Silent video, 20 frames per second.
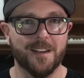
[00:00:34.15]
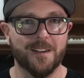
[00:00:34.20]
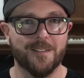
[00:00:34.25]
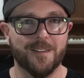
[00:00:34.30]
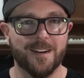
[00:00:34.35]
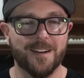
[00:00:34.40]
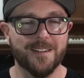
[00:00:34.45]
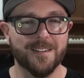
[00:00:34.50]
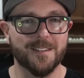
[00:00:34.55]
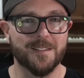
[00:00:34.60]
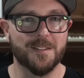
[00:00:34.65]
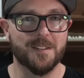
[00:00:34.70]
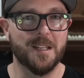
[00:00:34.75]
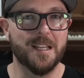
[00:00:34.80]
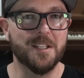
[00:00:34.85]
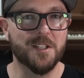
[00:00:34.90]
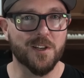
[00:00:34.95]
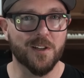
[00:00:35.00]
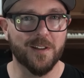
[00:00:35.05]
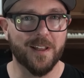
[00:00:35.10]
well,
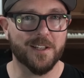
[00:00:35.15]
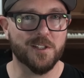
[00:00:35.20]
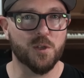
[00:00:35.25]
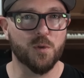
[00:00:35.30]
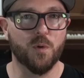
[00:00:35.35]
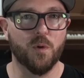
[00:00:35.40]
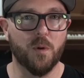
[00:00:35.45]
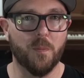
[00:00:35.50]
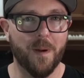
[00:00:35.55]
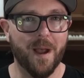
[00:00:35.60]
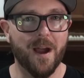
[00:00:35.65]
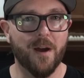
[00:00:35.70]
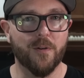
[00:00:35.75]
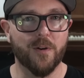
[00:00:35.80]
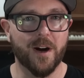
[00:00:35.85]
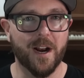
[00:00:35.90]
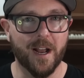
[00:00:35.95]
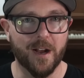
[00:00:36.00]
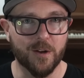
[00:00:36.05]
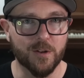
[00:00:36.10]
intellectual
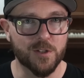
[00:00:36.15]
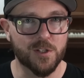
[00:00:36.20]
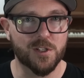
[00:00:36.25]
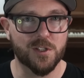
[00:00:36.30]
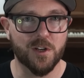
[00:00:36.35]
powerhouse